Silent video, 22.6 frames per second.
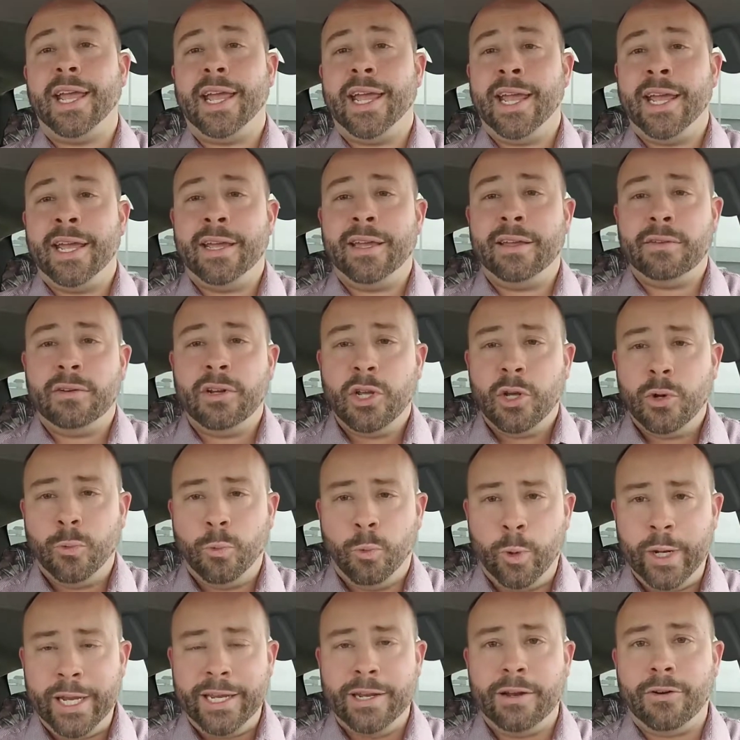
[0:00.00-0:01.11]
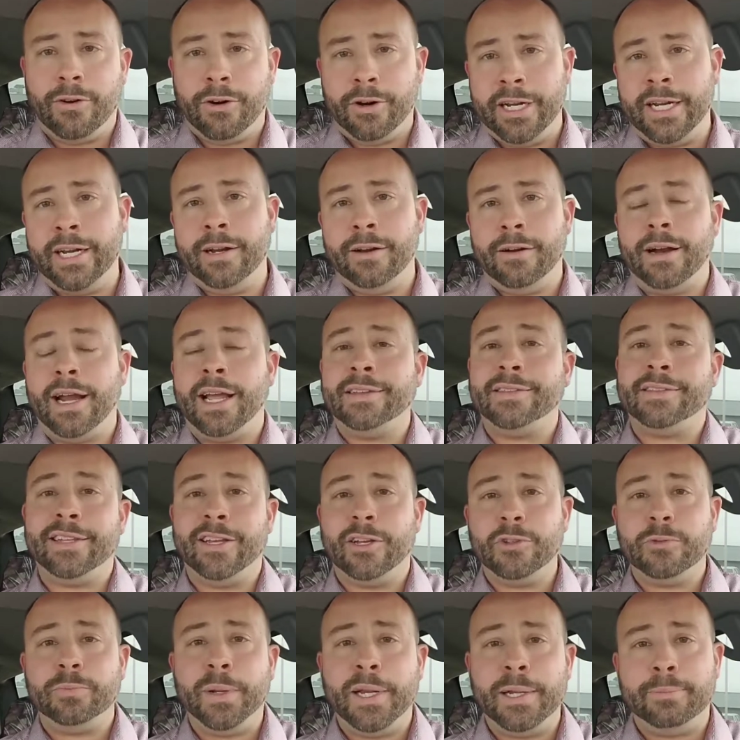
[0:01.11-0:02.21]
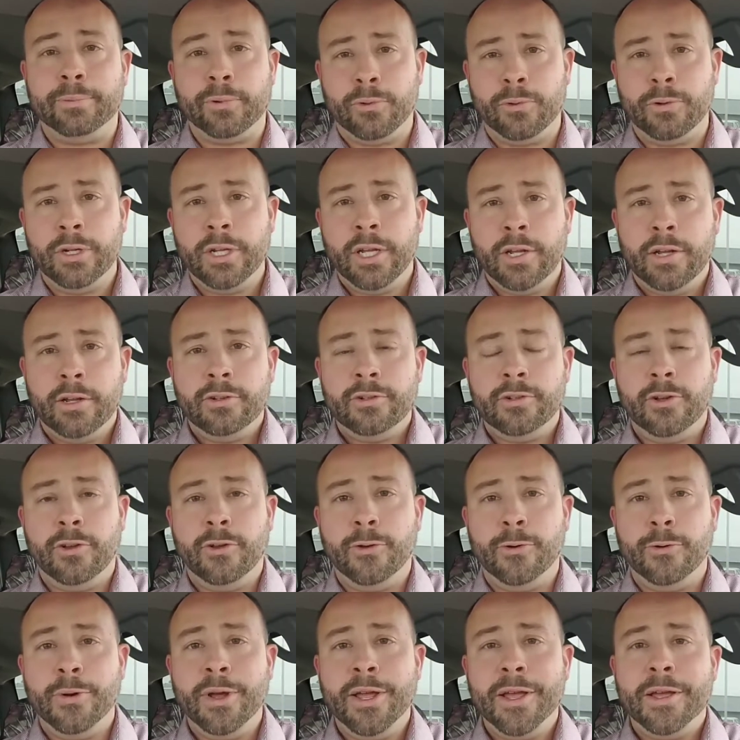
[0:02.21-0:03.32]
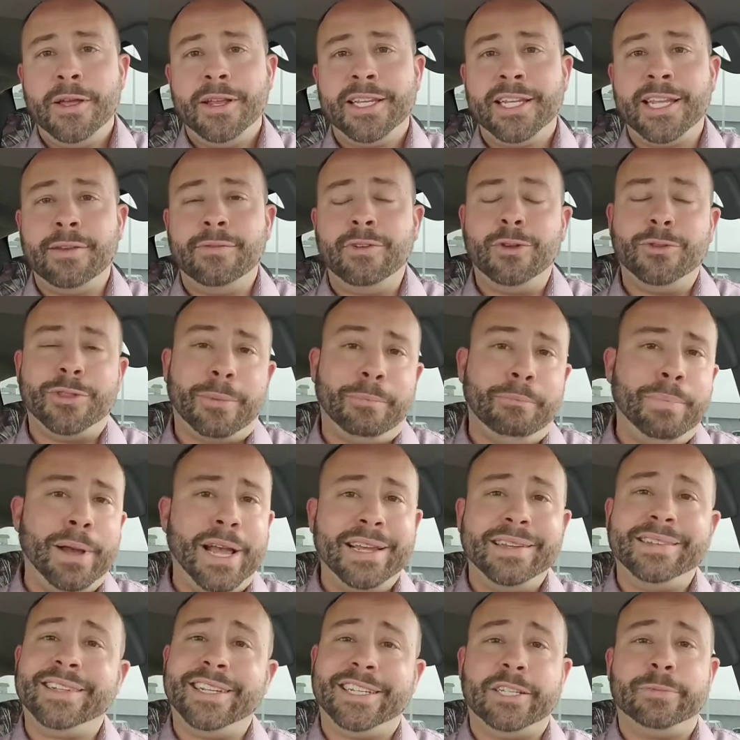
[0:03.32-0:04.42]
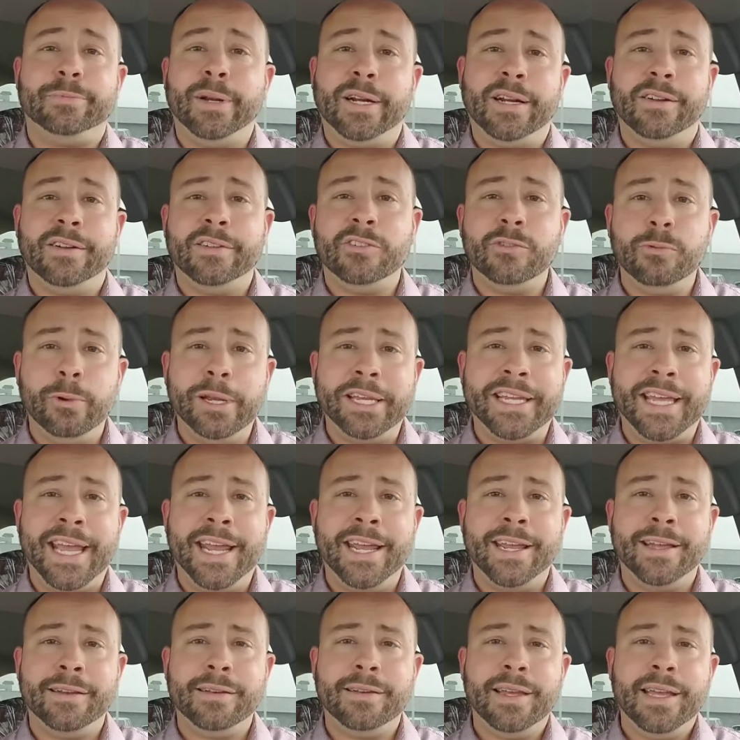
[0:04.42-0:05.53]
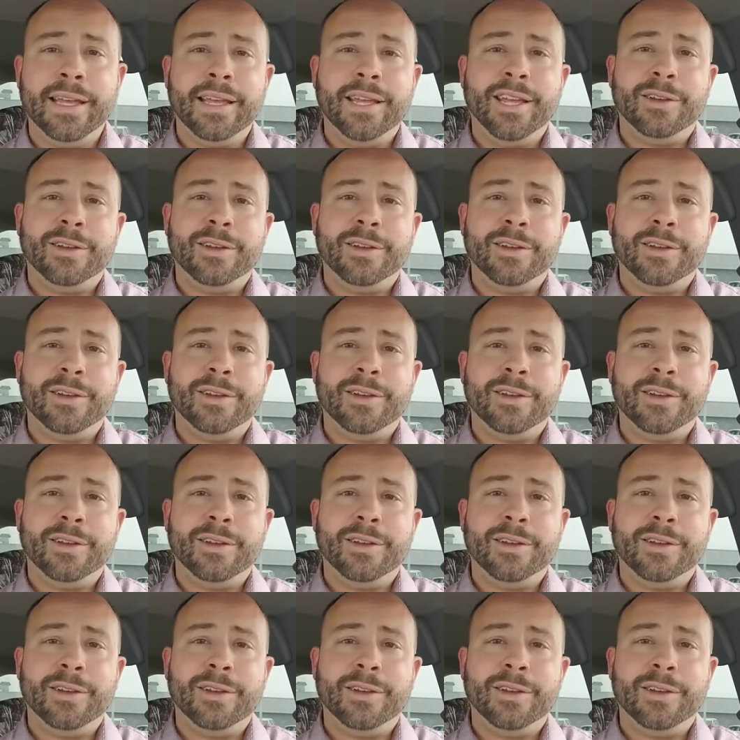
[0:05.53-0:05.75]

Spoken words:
And we are here as salespeople to give you the best experience we can.